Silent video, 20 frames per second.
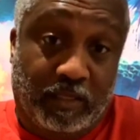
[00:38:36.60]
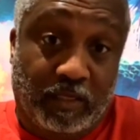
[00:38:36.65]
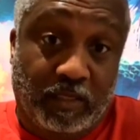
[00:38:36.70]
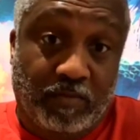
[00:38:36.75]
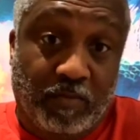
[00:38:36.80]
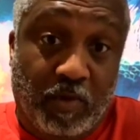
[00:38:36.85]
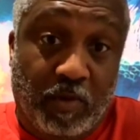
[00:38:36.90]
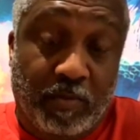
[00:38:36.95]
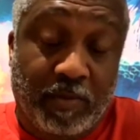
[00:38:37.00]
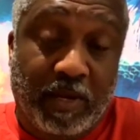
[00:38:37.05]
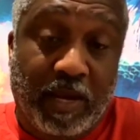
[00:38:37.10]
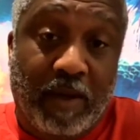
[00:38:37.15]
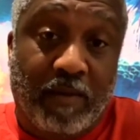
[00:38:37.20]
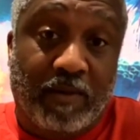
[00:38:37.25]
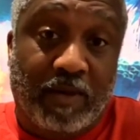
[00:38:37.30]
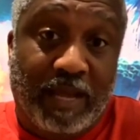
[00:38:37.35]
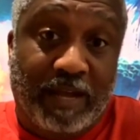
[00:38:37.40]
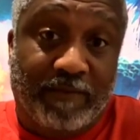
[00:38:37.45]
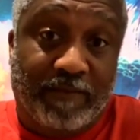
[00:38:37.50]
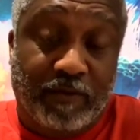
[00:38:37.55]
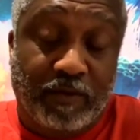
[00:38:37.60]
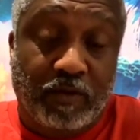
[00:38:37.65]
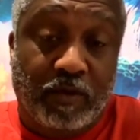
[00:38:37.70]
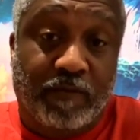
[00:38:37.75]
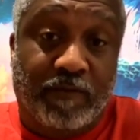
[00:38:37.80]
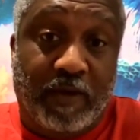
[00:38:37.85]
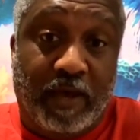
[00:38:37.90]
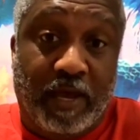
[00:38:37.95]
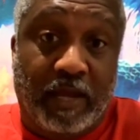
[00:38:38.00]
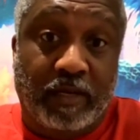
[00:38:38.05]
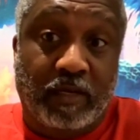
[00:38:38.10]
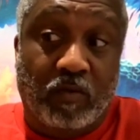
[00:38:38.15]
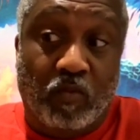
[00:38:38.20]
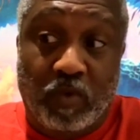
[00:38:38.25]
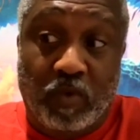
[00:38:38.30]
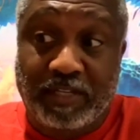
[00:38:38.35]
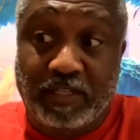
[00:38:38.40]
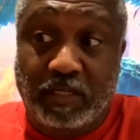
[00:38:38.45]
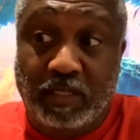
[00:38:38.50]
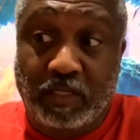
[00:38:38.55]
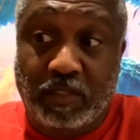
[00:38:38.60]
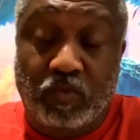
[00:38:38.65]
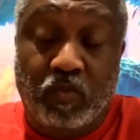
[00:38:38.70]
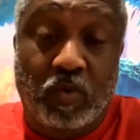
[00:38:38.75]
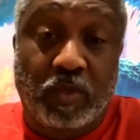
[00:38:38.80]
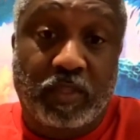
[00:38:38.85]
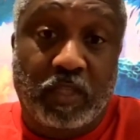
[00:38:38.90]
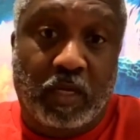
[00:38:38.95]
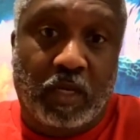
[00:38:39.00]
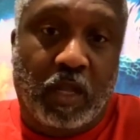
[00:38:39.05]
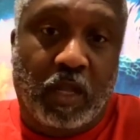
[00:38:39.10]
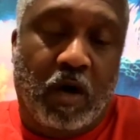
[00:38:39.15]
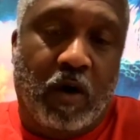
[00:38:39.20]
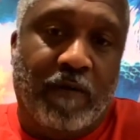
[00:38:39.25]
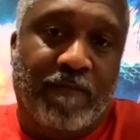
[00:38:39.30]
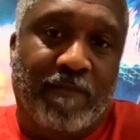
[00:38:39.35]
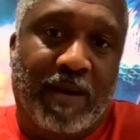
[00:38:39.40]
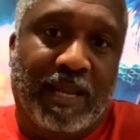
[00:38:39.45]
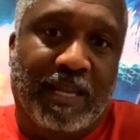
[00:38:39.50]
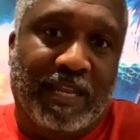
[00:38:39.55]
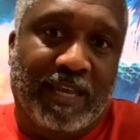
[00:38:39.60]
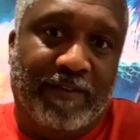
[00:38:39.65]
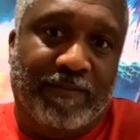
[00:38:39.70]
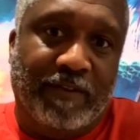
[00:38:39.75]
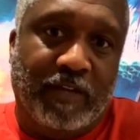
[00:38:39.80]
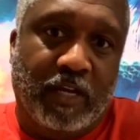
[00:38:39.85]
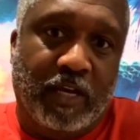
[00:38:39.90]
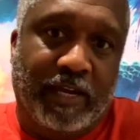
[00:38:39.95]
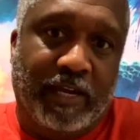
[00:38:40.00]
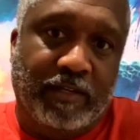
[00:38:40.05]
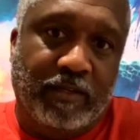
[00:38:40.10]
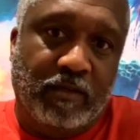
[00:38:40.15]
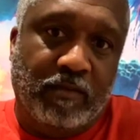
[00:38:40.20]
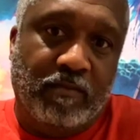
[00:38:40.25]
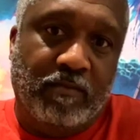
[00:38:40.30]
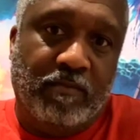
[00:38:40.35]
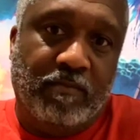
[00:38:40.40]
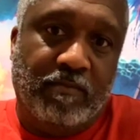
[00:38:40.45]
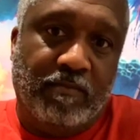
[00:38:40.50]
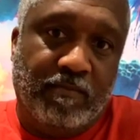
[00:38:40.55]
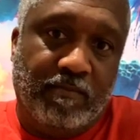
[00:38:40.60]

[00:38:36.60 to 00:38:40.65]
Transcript: At this moment, I would like for you to find resonance with the law of my left nut.